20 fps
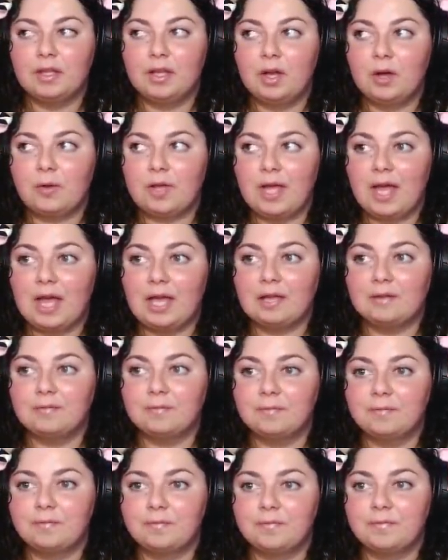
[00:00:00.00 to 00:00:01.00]
Okay.
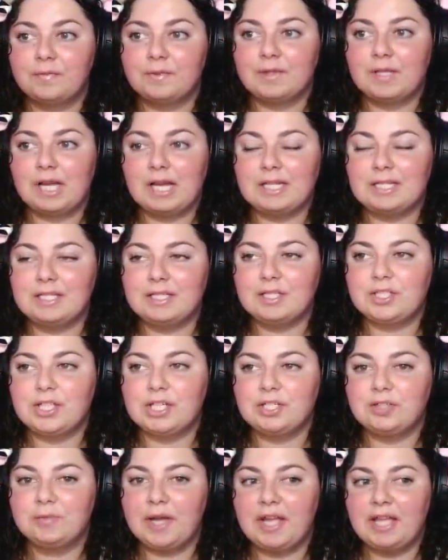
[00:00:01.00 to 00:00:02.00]
I need to
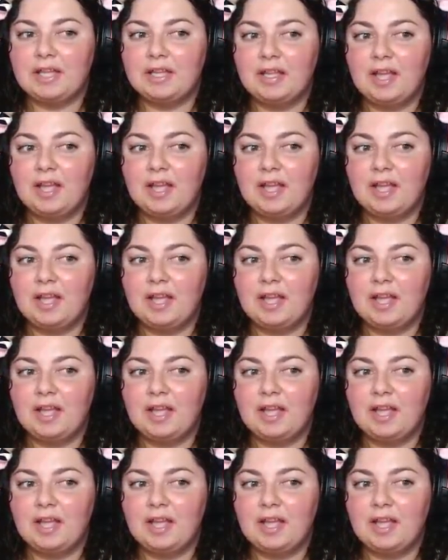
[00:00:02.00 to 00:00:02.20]
change my